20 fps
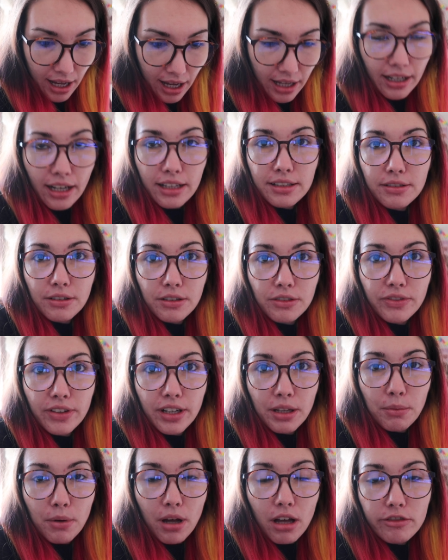and that's going to
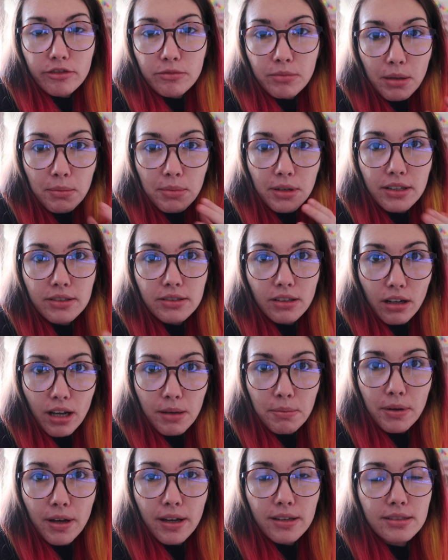really work for me because
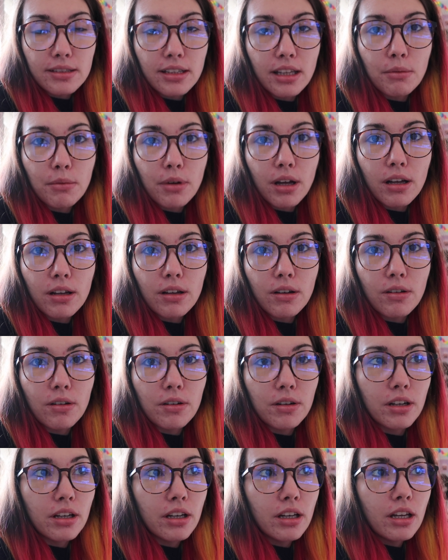I personally work
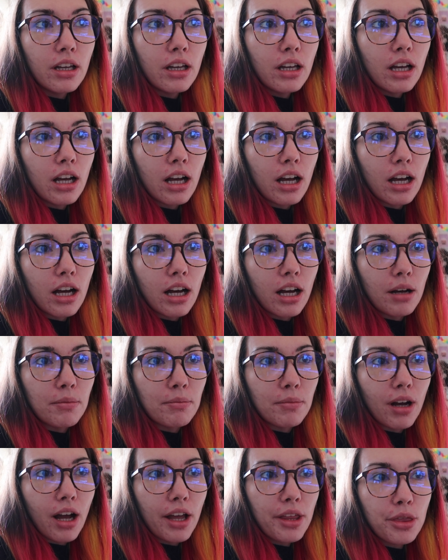on
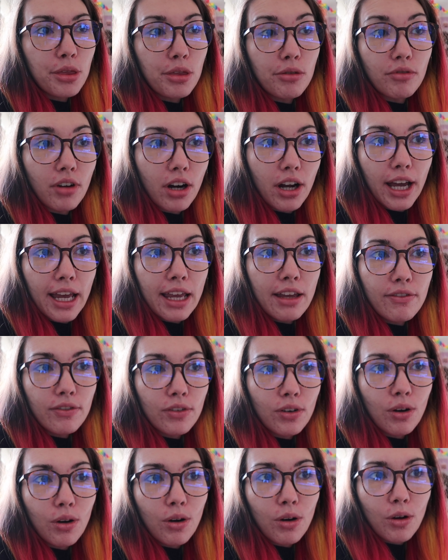I thrive
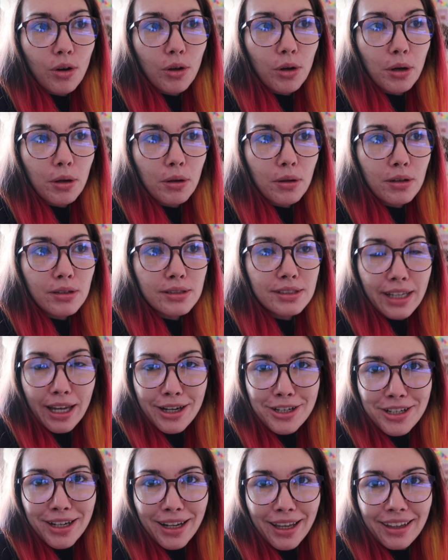on
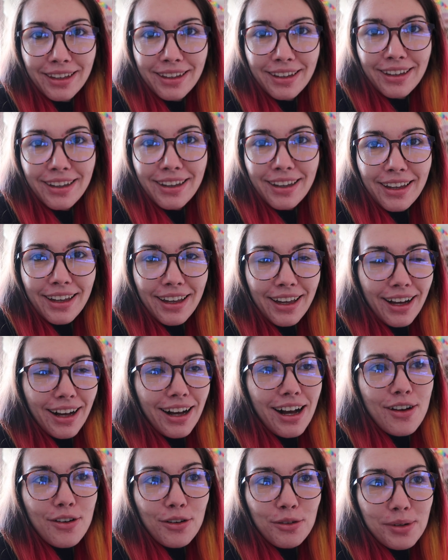scheduling.
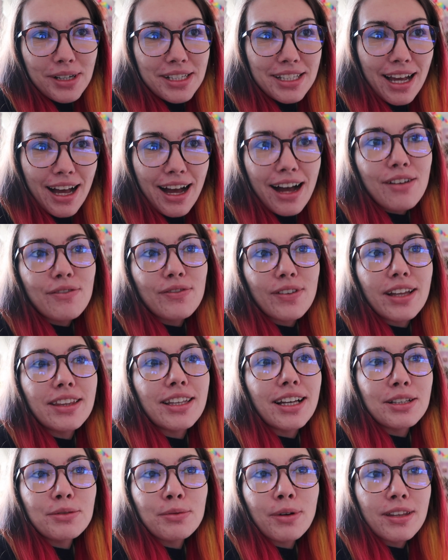I always have,
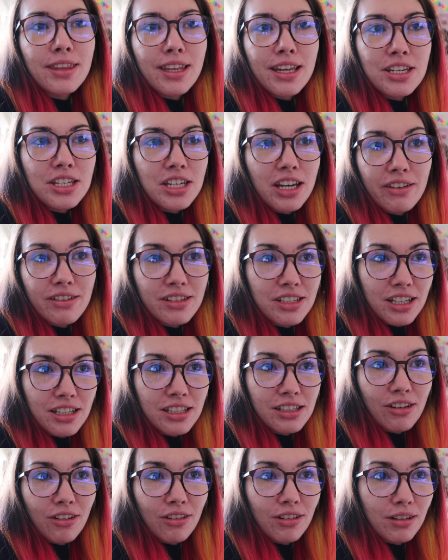and that's why this year has
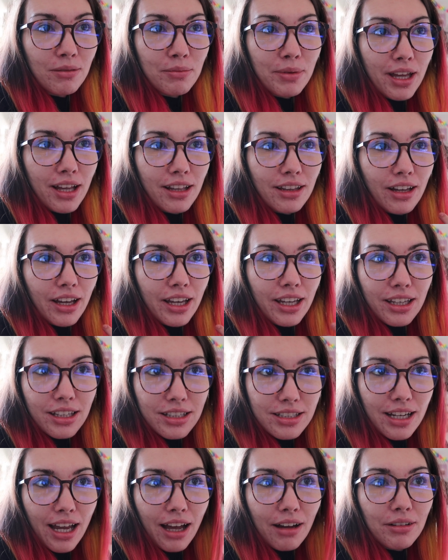just gone a bit
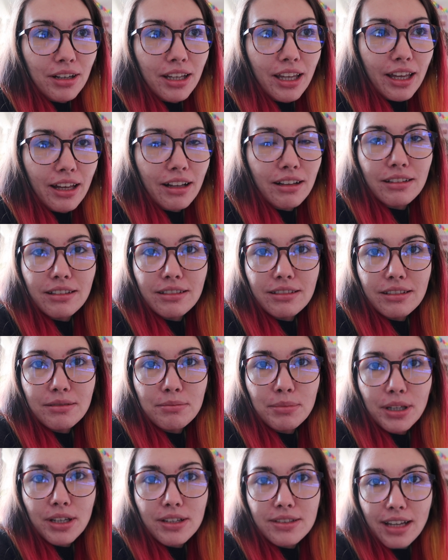like downhill
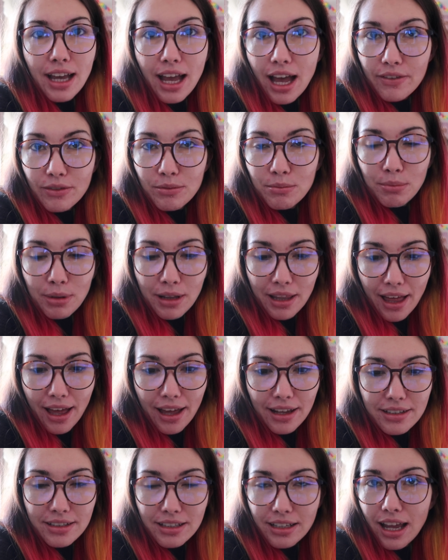because I haven't
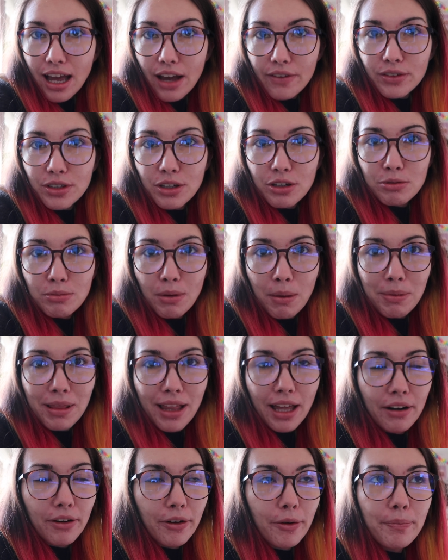planned and I haven't used my
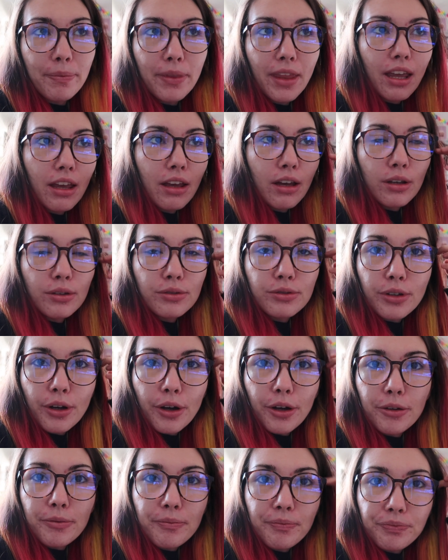planner.
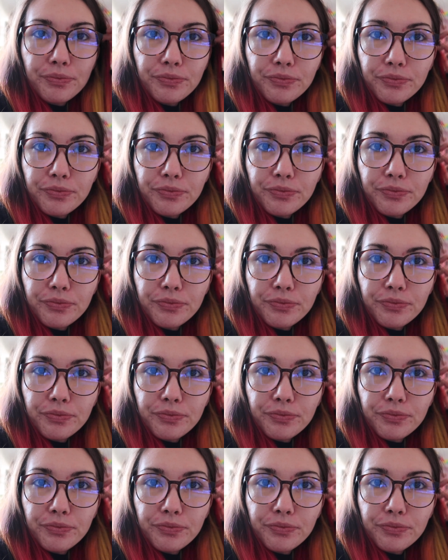So